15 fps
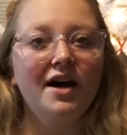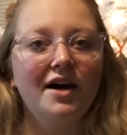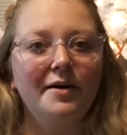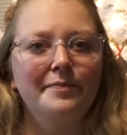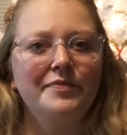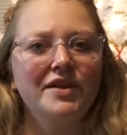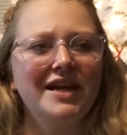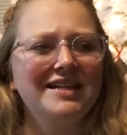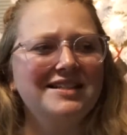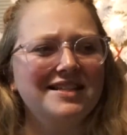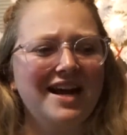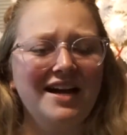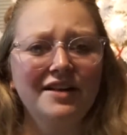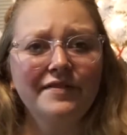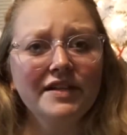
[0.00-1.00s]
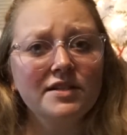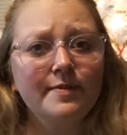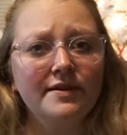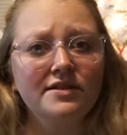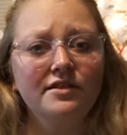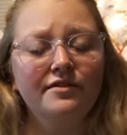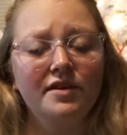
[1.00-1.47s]
Um, it's kind of
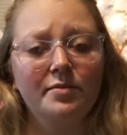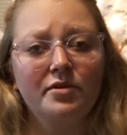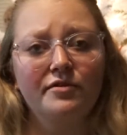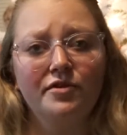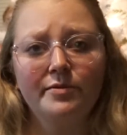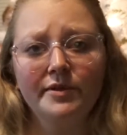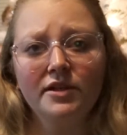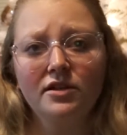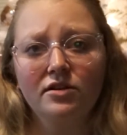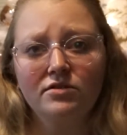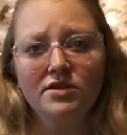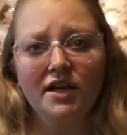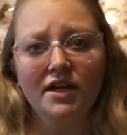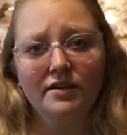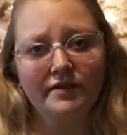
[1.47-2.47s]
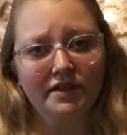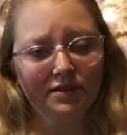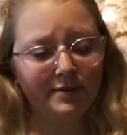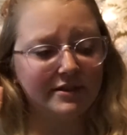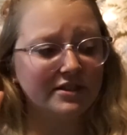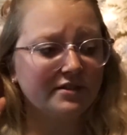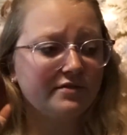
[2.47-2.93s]
expensive. Like, perfume and cologne's kind of
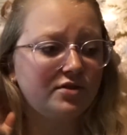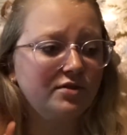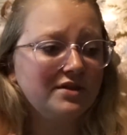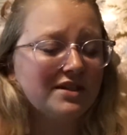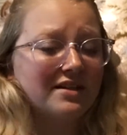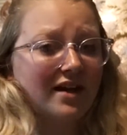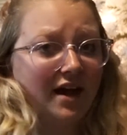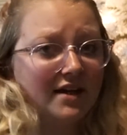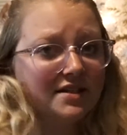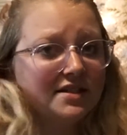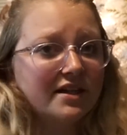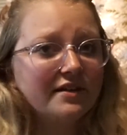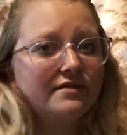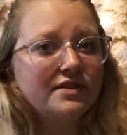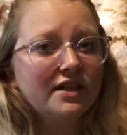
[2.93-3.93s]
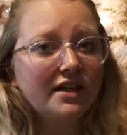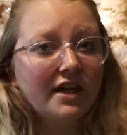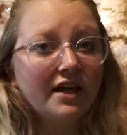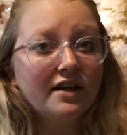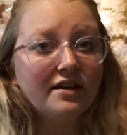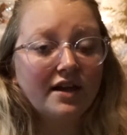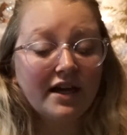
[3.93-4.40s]
expensive. So it's a nice gift to
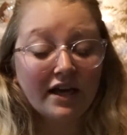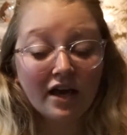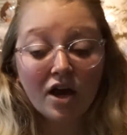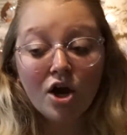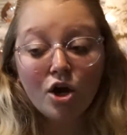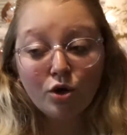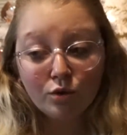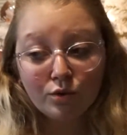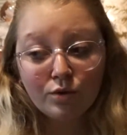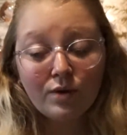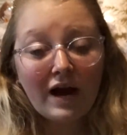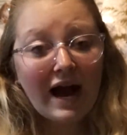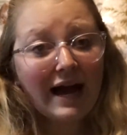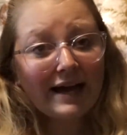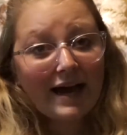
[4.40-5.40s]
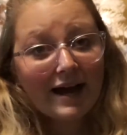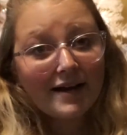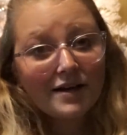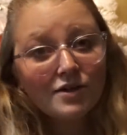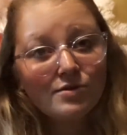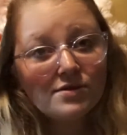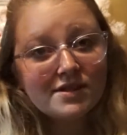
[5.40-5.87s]
get. Like, ooh, I got
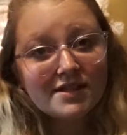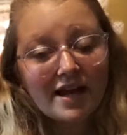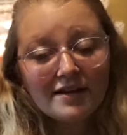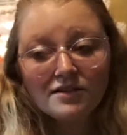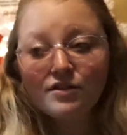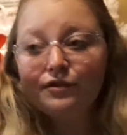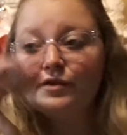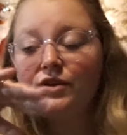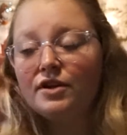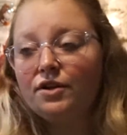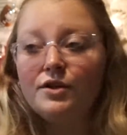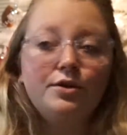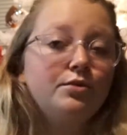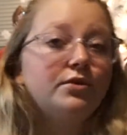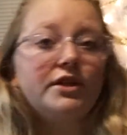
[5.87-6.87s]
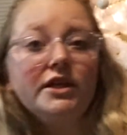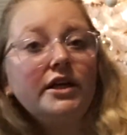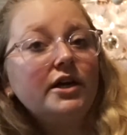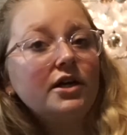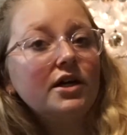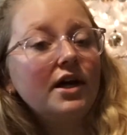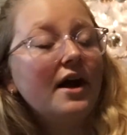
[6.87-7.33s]
a new scent for the new
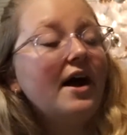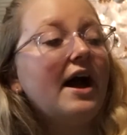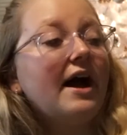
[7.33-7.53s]
year.